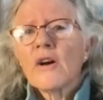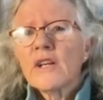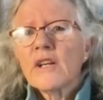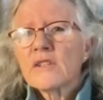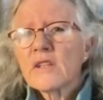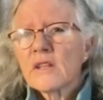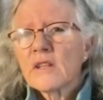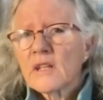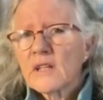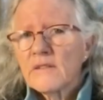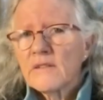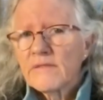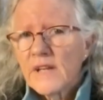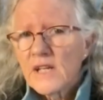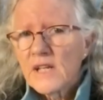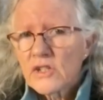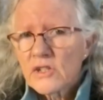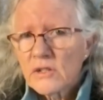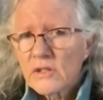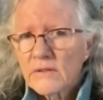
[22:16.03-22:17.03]
to the
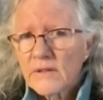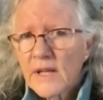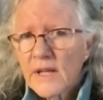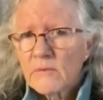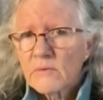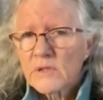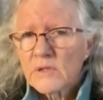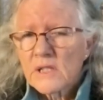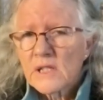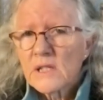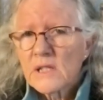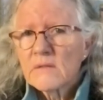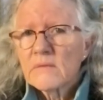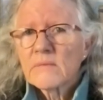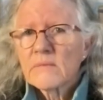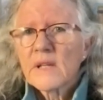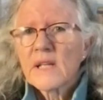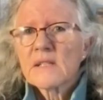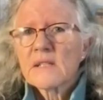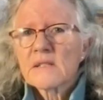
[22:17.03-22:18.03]
convention. That was it.
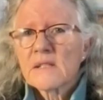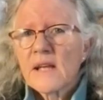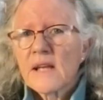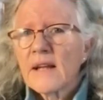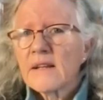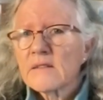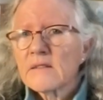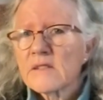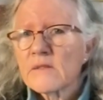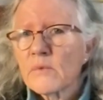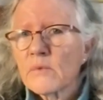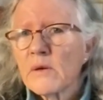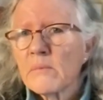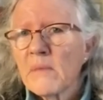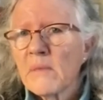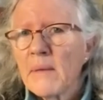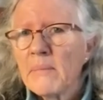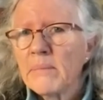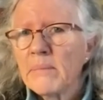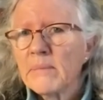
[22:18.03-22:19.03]
That's where
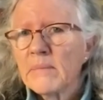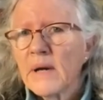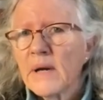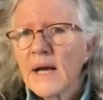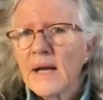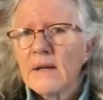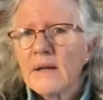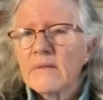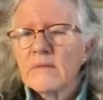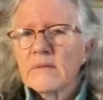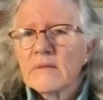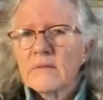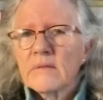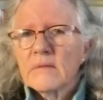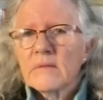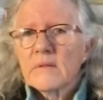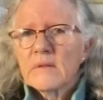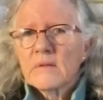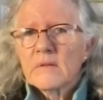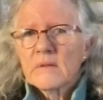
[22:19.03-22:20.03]
my
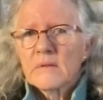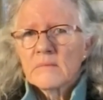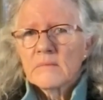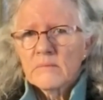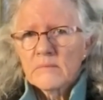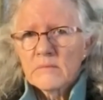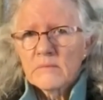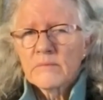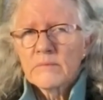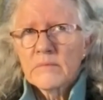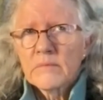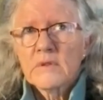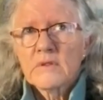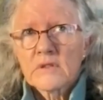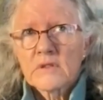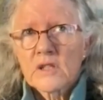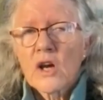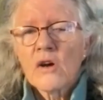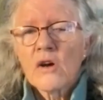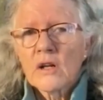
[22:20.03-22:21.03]

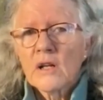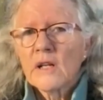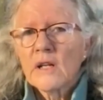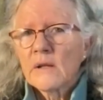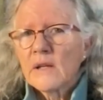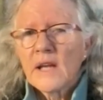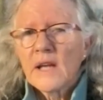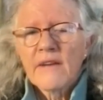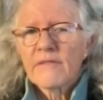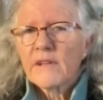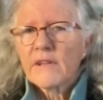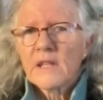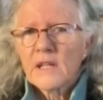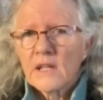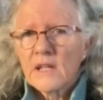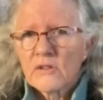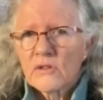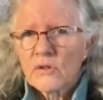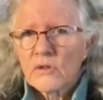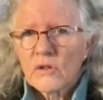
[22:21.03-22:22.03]
totally
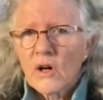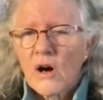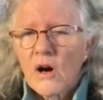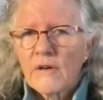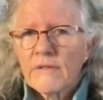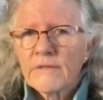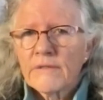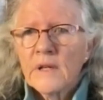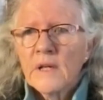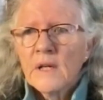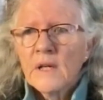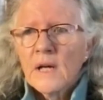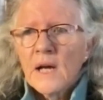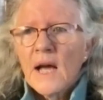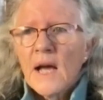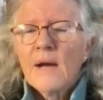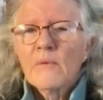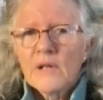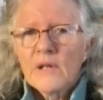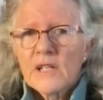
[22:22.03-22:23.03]
everything took off.
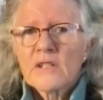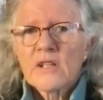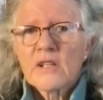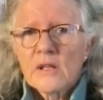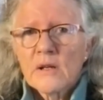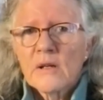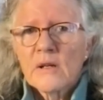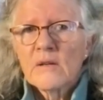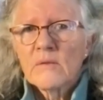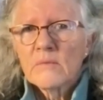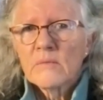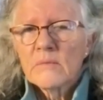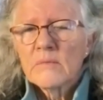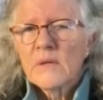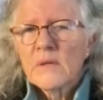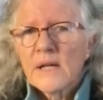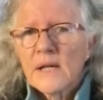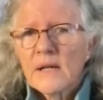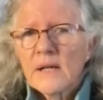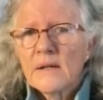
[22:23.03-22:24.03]
I went to the
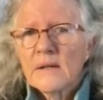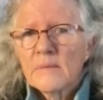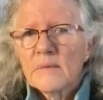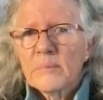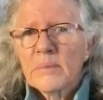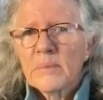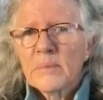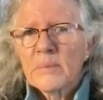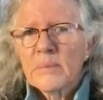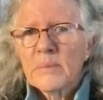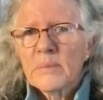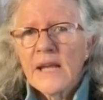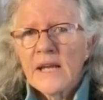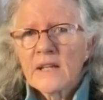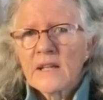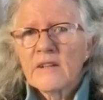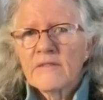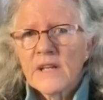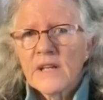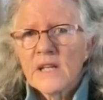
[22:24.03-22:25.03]
plein air
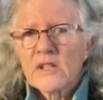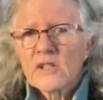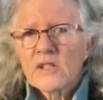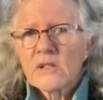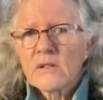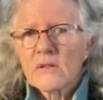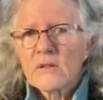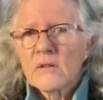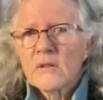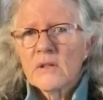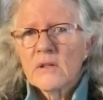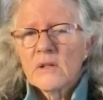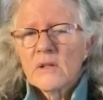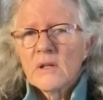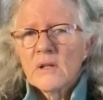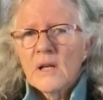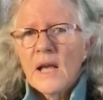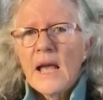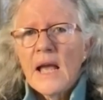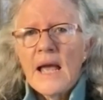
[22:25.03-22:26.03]
convention,
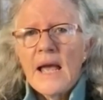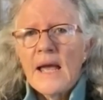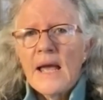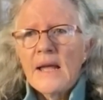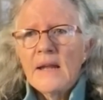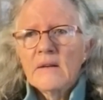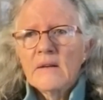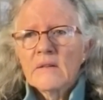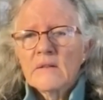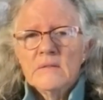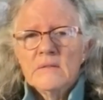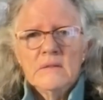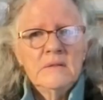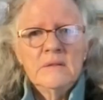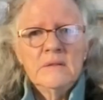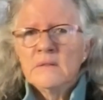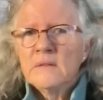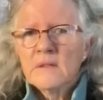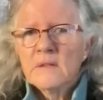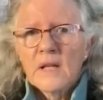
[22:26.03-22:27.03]
and
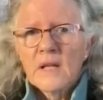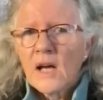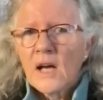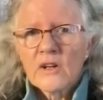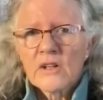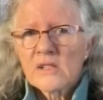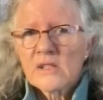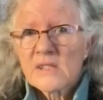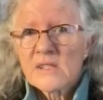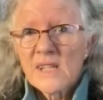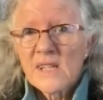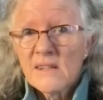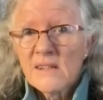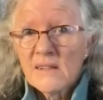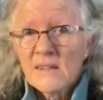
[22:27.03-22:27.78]
honestly,